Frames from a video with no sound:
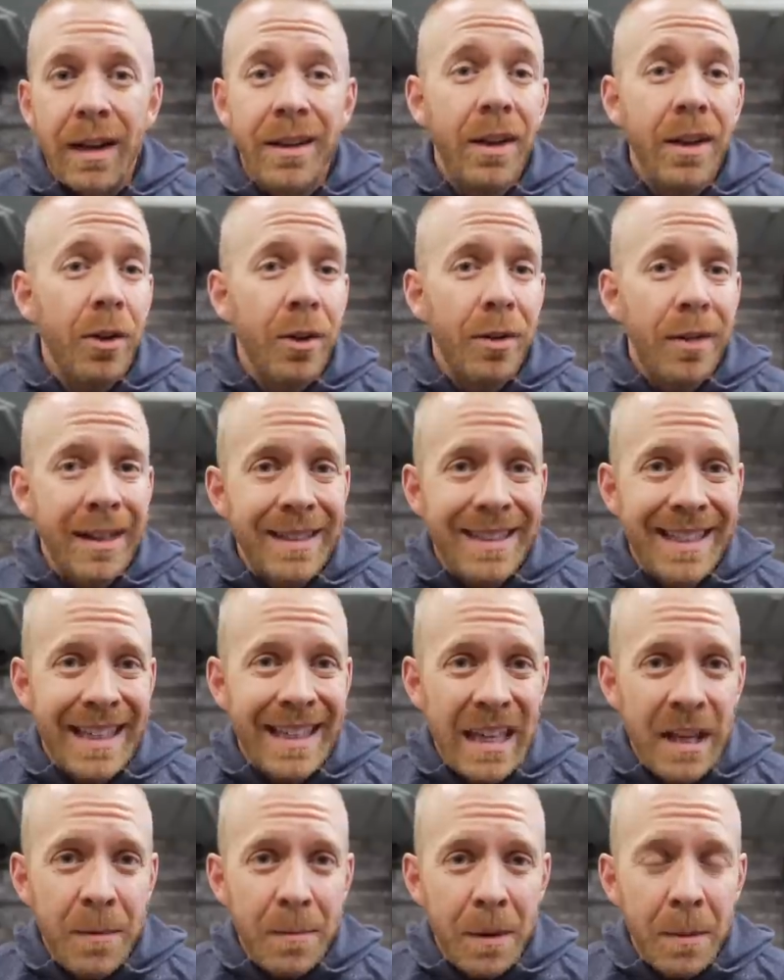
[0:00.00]
Another thing to
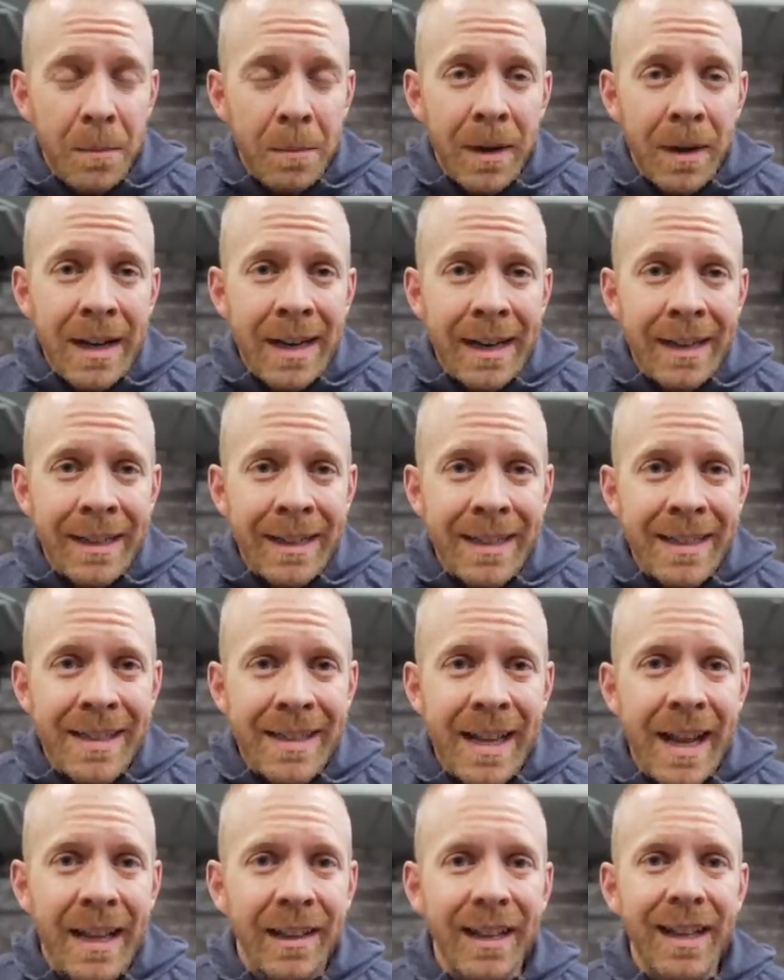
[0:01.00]
keep in mind is
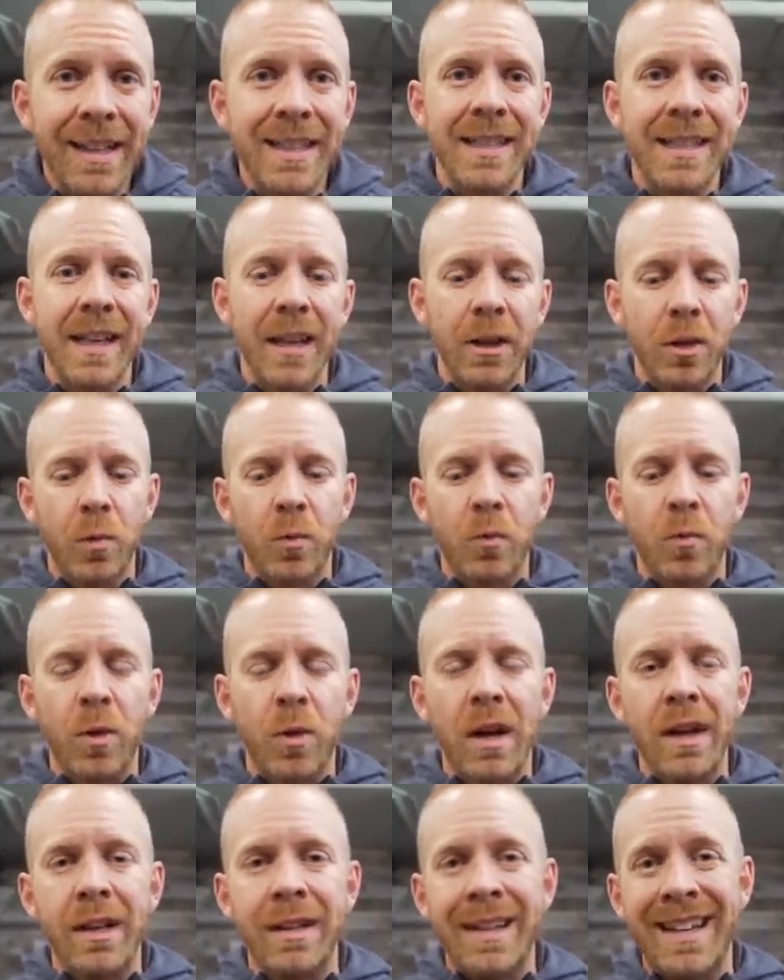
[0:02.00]
that, let's say the
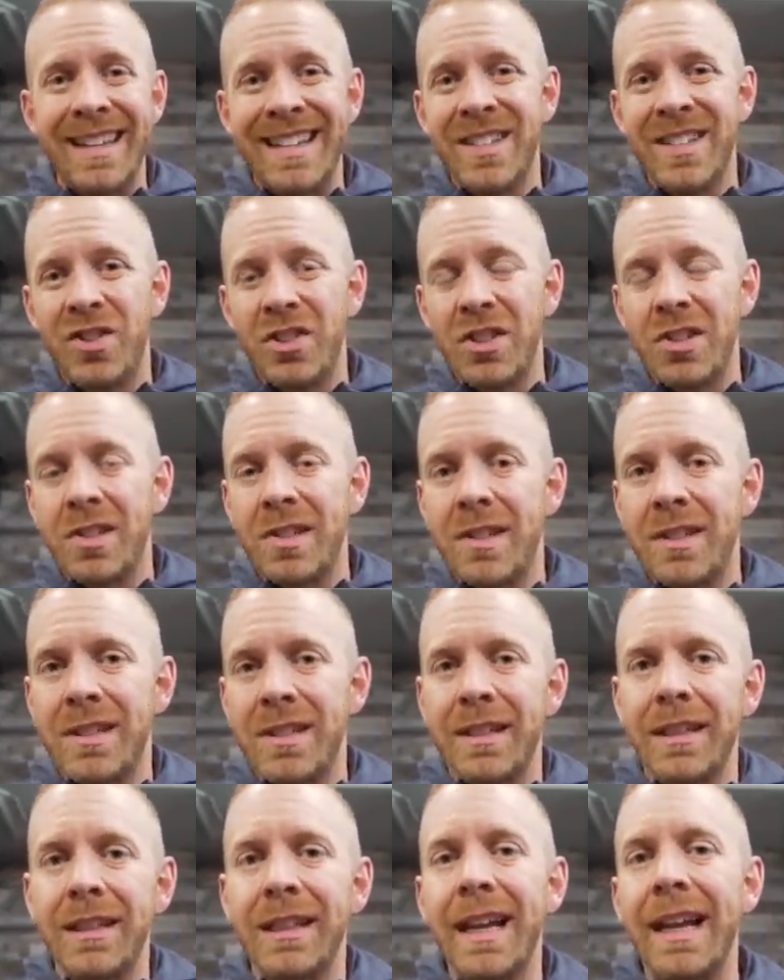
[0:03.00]
run is just
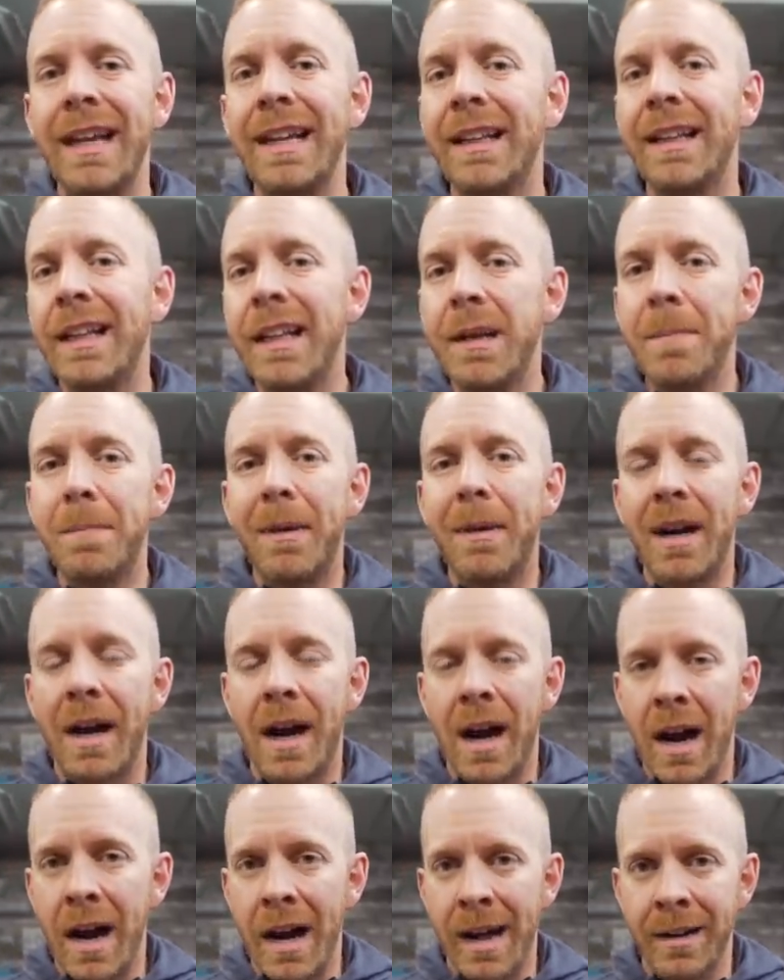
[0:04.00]
slightly
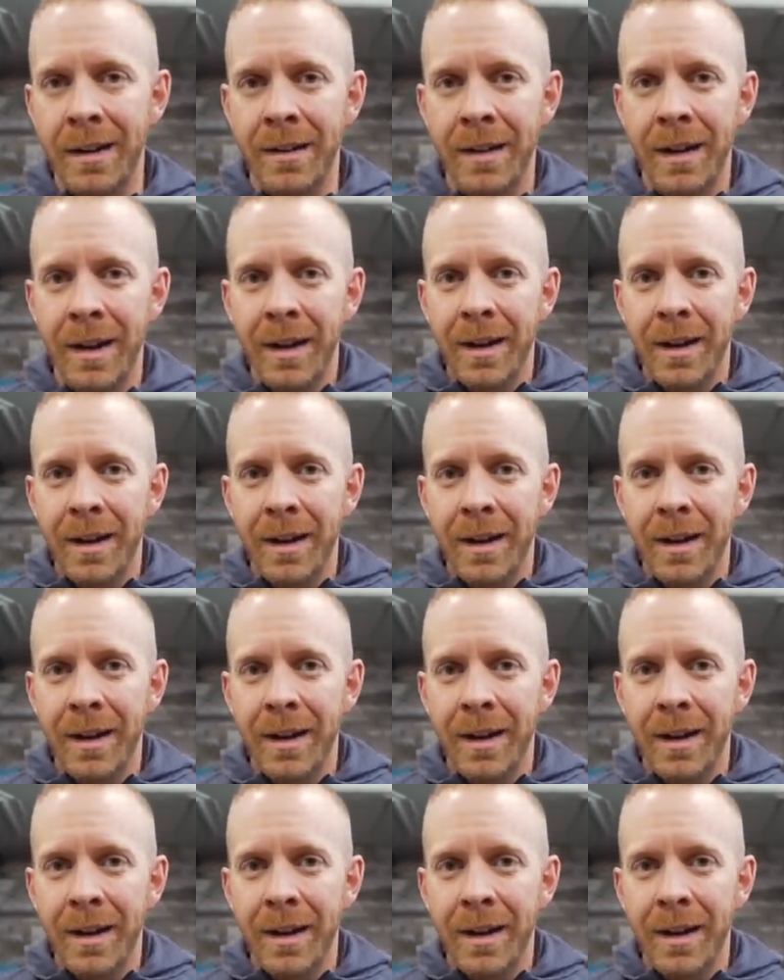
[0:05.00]
behind